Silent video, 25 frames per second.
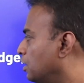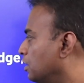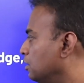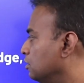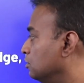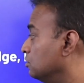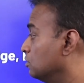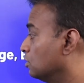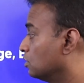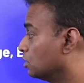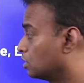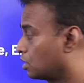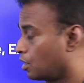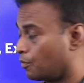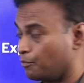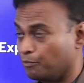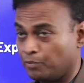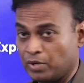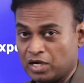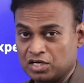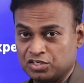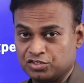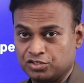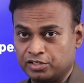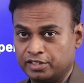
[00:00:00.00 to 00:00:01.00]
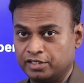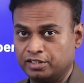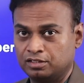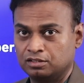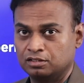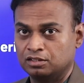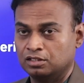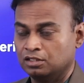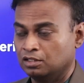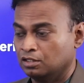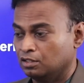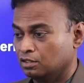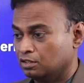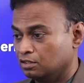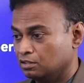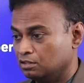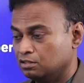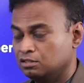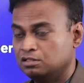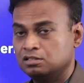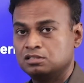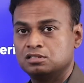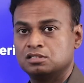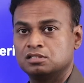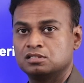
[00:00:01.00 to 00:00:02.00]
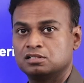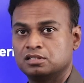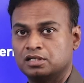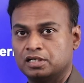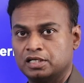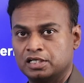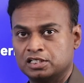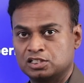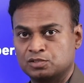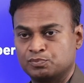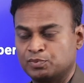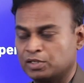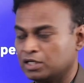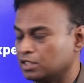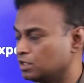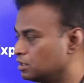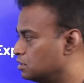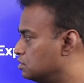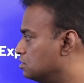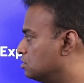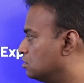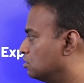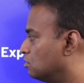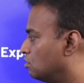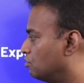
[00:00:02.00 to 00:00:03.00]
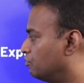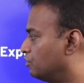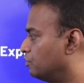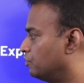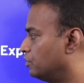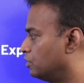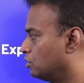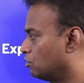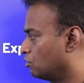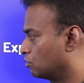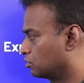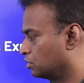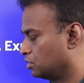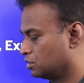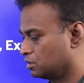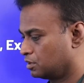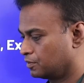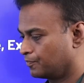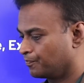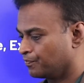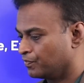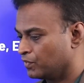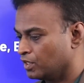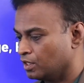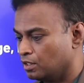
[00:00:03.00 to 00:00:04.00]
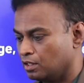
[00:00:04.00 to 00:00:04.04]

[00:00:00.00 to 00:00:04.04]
and compassionate. This is the expertise of our doctors.